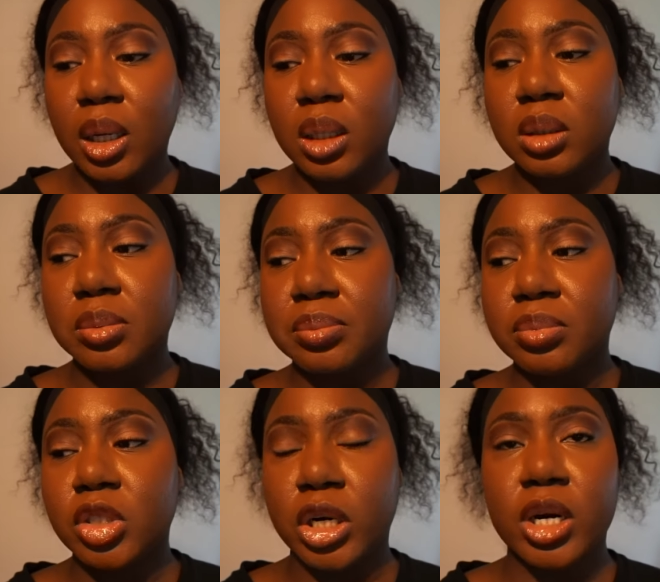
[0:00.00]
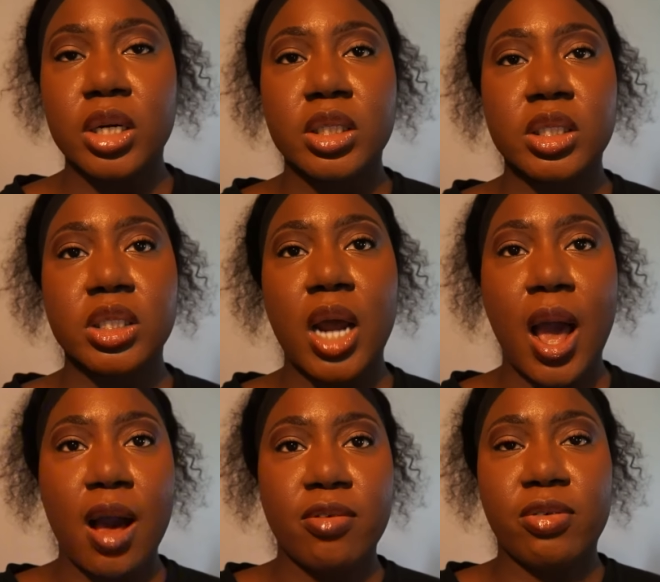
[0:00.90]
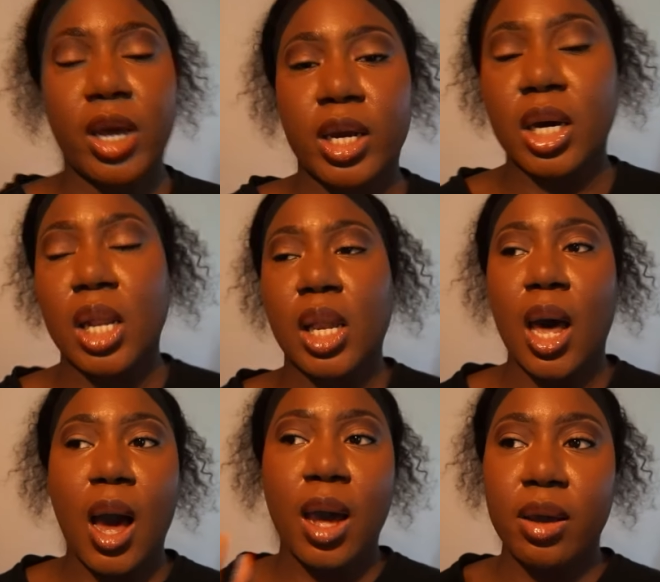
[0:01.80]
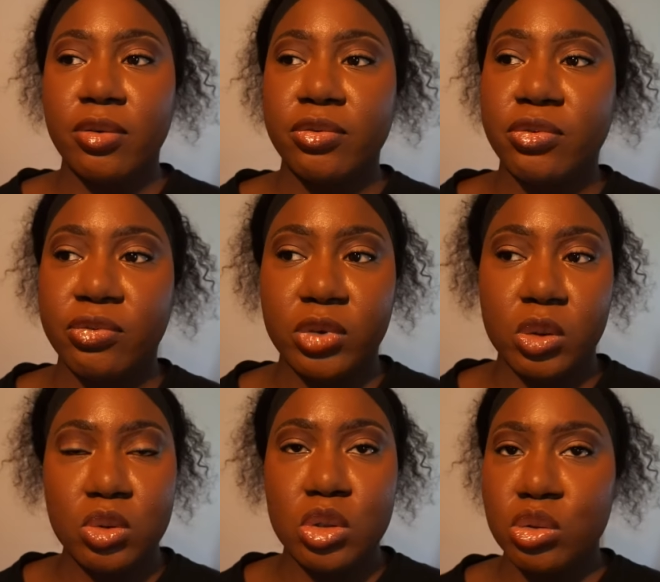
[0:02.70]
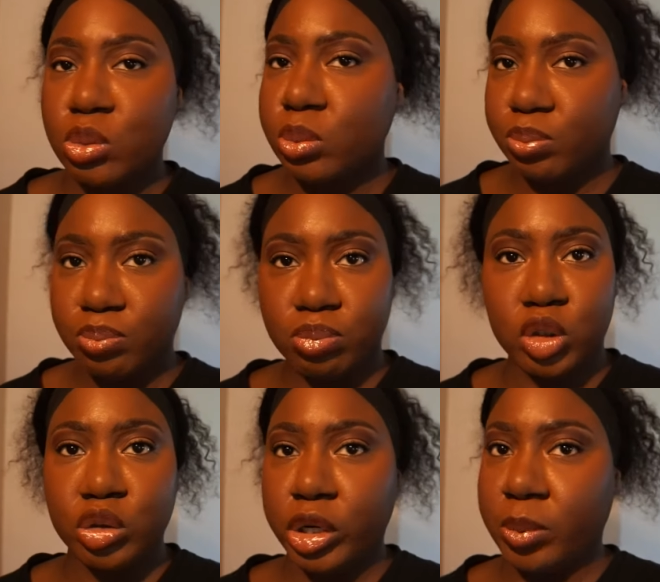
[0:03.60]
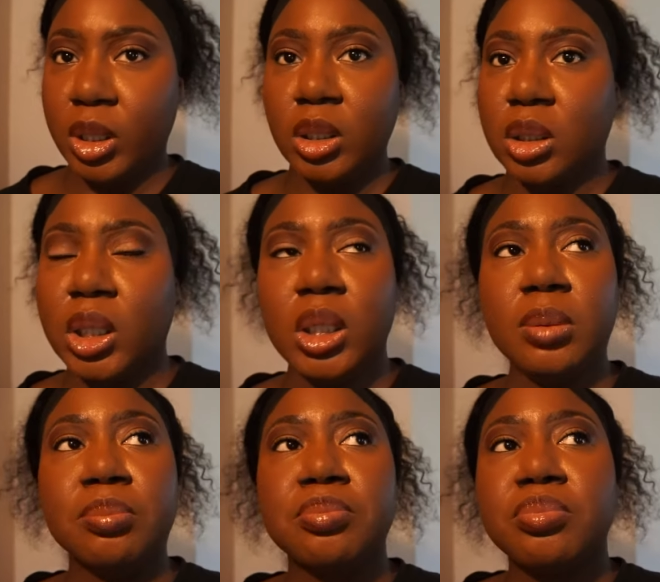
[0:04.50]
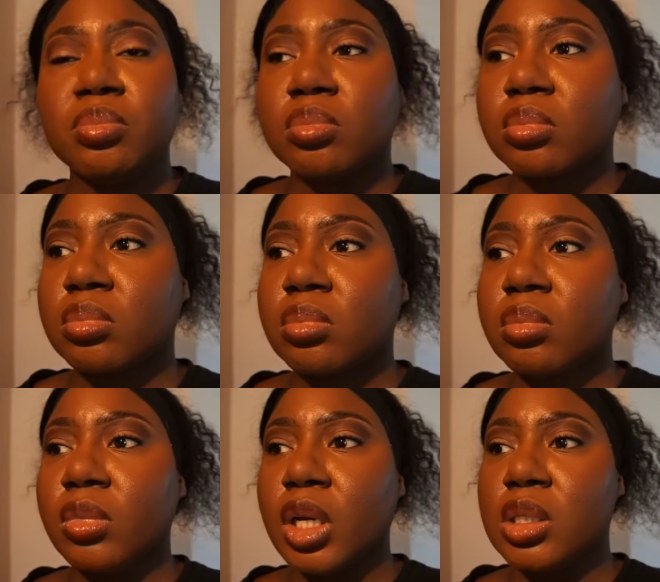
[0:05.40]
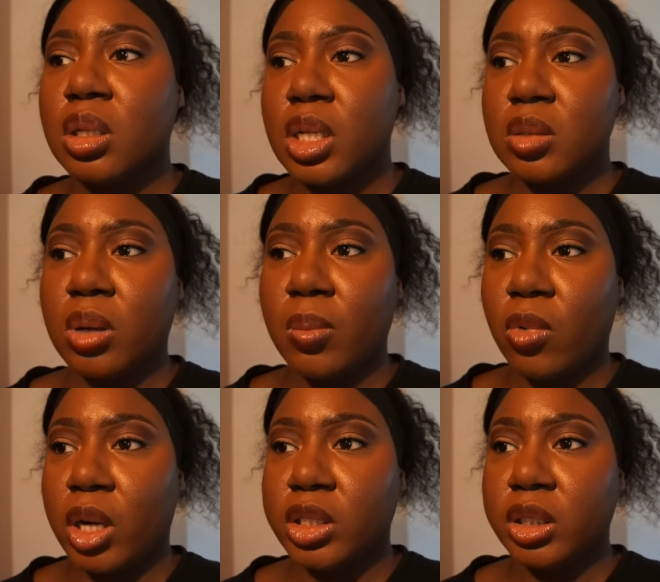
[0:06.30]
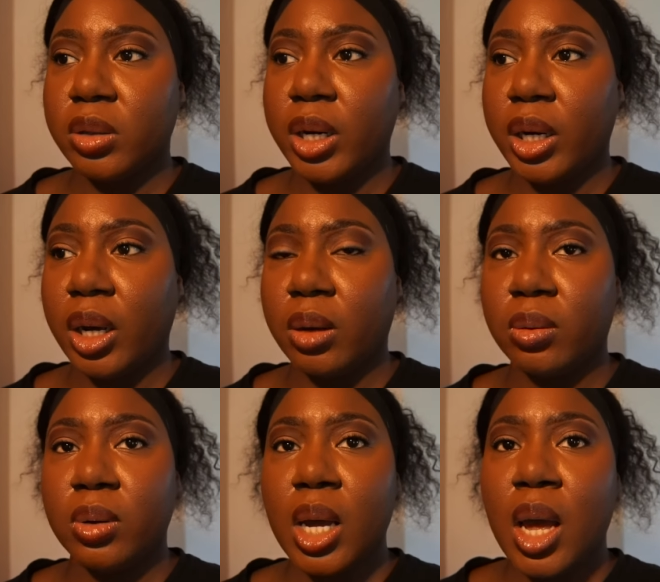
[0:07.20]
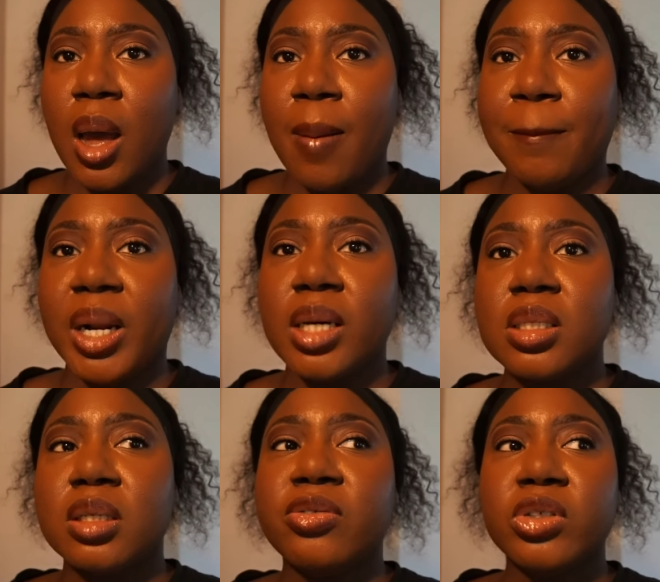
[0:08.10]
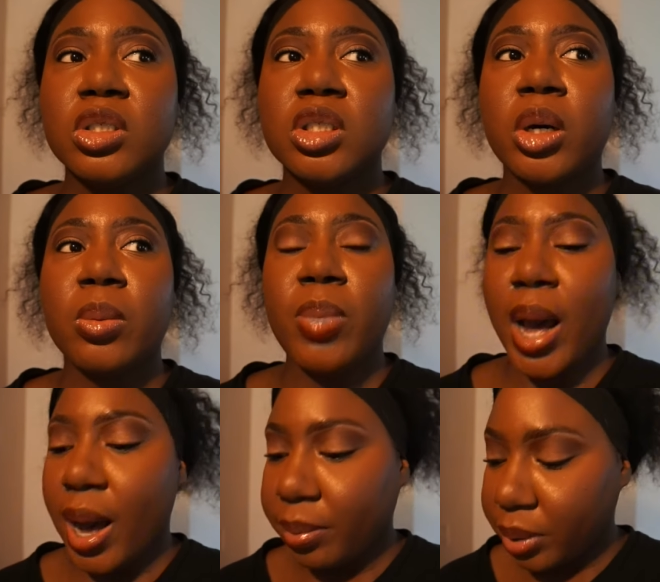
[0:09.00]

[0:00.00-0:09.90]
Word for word: um church have like a live youtube streaming thing so that's what i'm watching right now but i still feel so bad